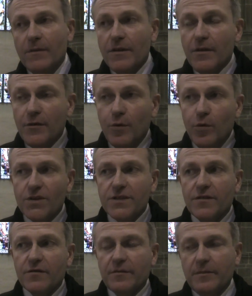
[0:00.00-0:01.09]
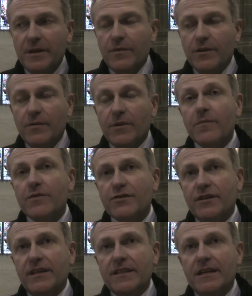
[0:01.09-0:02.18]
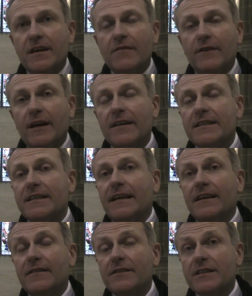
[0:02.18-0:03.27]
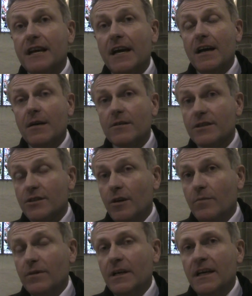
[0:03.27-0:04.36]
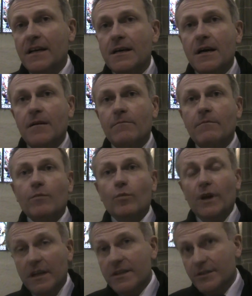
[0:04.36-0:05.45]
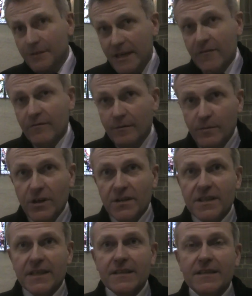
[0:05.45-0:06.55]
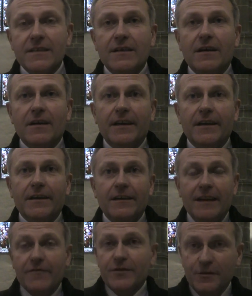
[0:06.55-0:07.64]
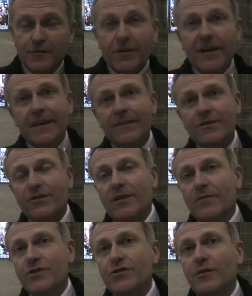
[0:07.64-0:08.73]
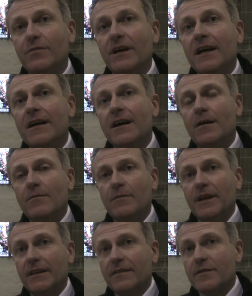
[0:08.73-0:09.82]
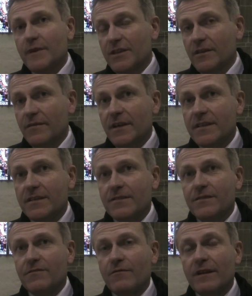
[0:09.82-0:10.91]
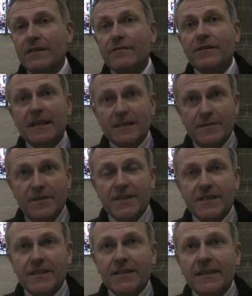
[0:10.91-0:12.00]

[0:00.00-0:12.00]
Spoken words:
thoughts of people that perpetrate violence against others stop? When I stood down from politics, I left on the Friday and took up a job being a special advisor to the Rwandan finance minister.